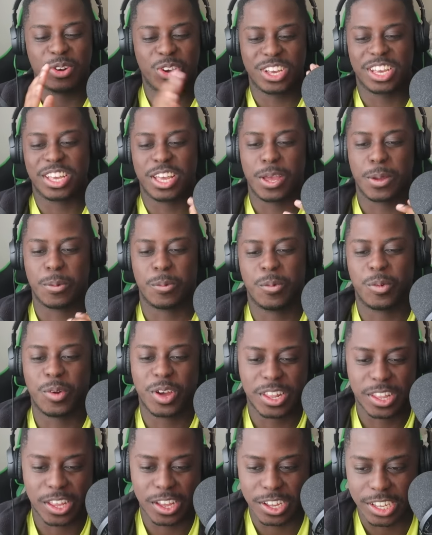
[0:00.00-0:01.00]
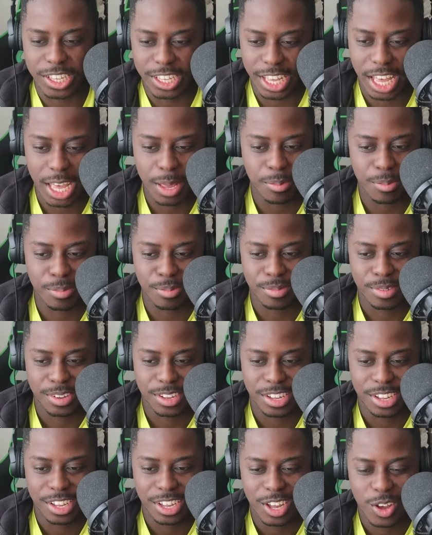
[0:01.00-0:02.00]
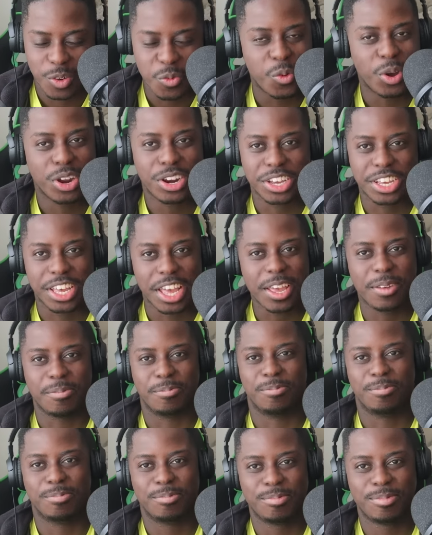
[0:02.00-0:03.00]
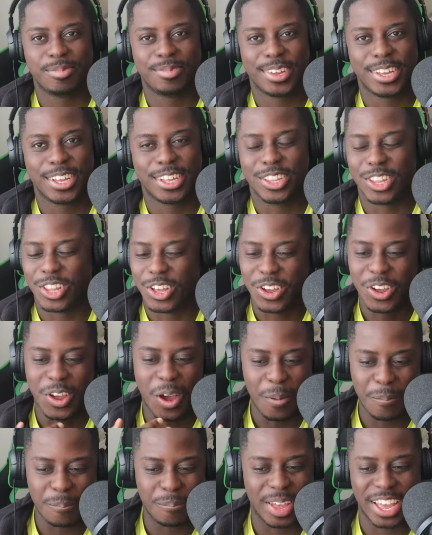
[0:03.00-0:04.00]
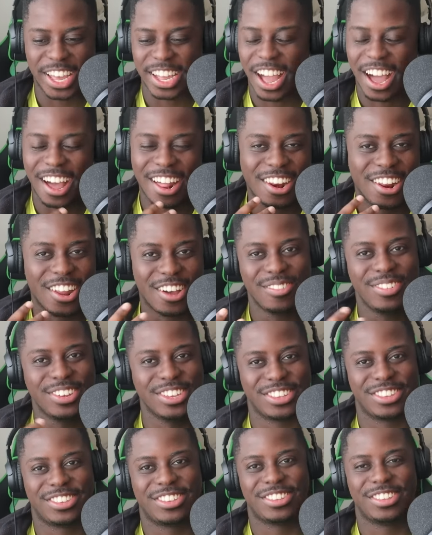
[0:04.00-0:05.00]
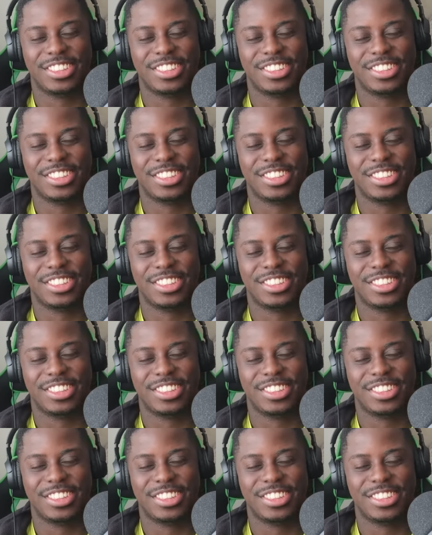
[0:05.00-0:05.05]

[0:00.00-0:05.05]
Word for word: what a game, what a game, what a game. The comeback, I love it.